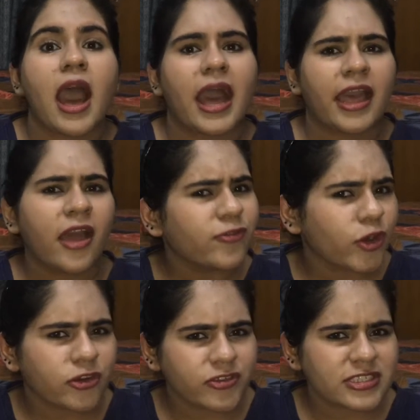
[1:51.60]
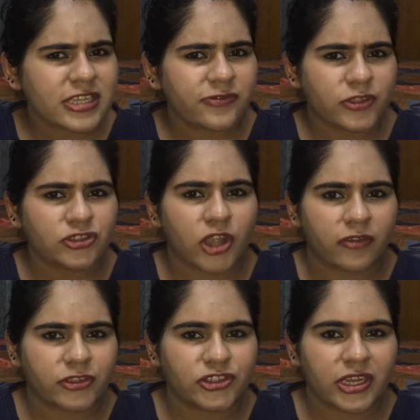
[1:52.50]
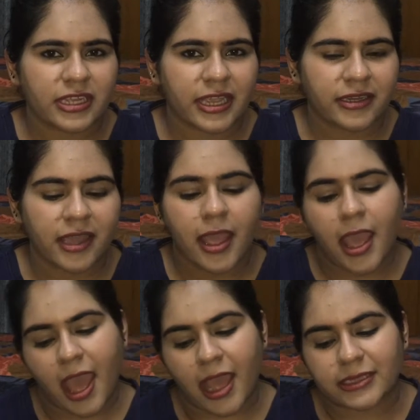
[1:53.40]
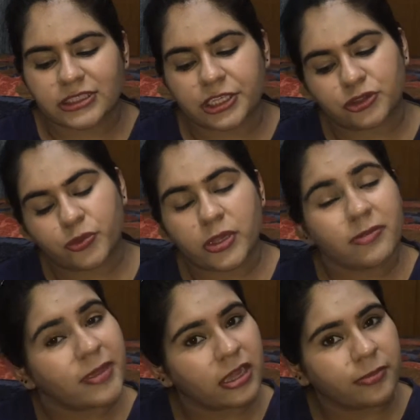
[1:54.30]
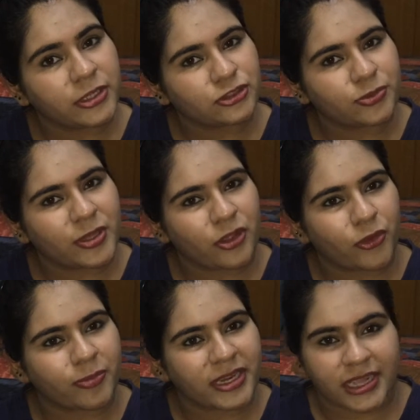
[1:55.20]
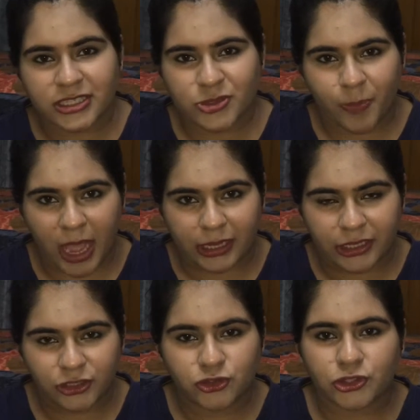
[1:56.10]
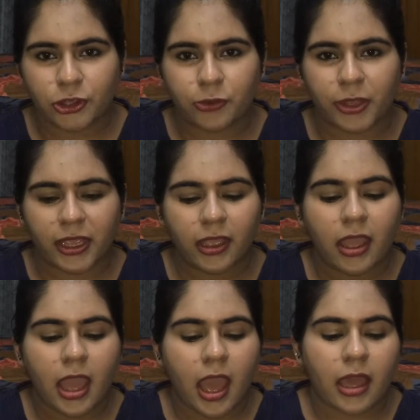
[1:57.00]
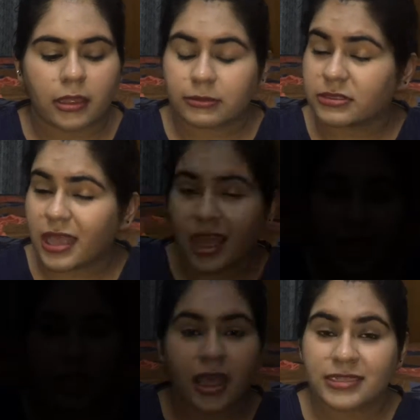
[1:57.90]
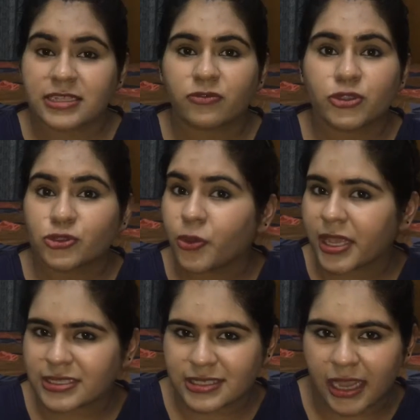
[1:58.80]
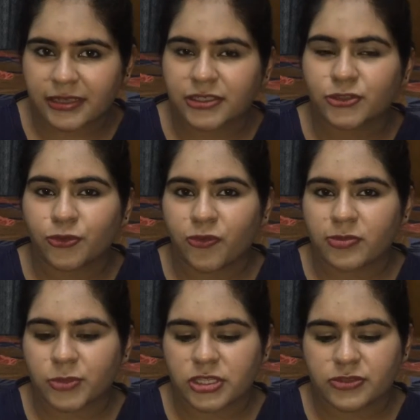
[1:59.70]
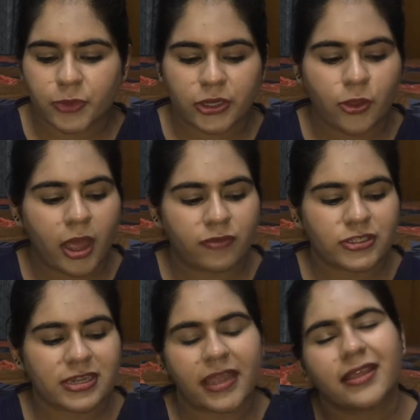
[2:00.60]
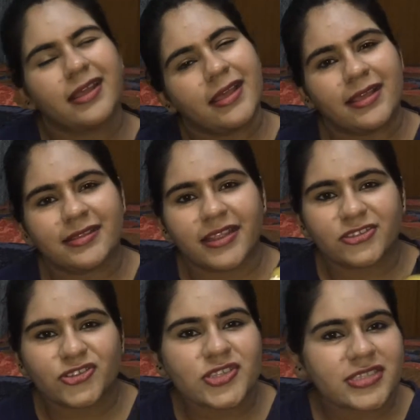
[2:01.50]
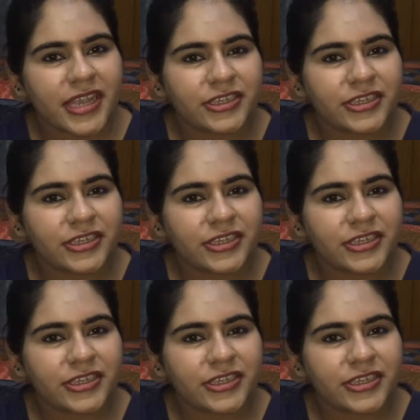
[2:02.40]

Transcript: I have not received the shower gel yet and it will be coming to me on my next package, okay. As I was so excited to film this video, I was like, let's just